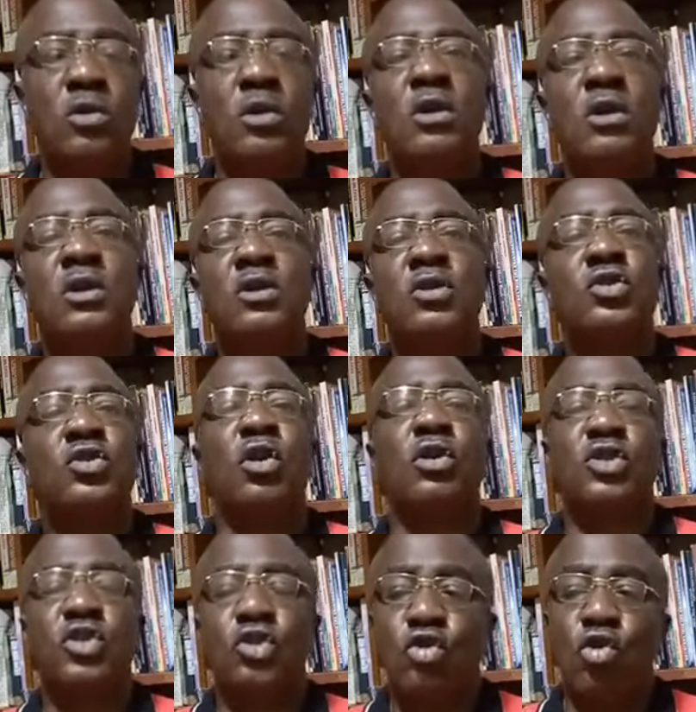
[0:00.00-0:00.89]
such
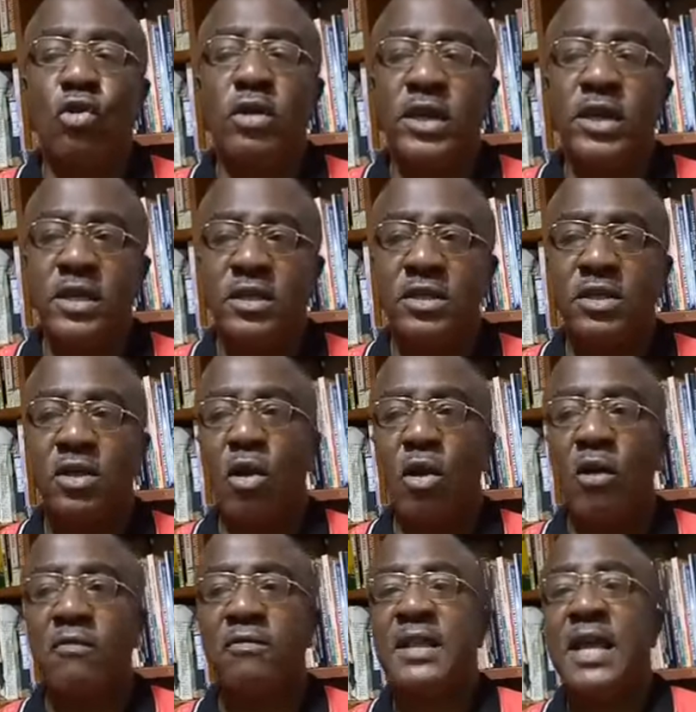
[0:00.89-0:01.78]
stories of
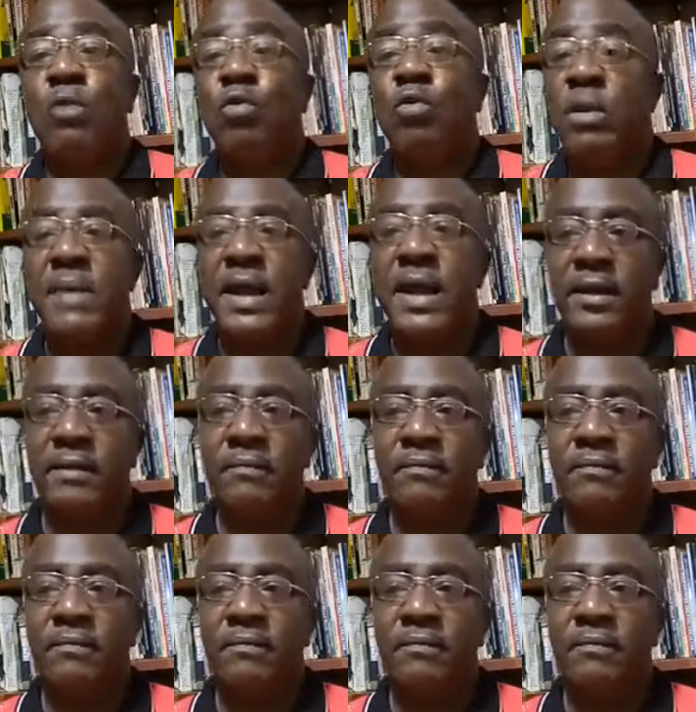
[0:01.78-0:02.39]
their women?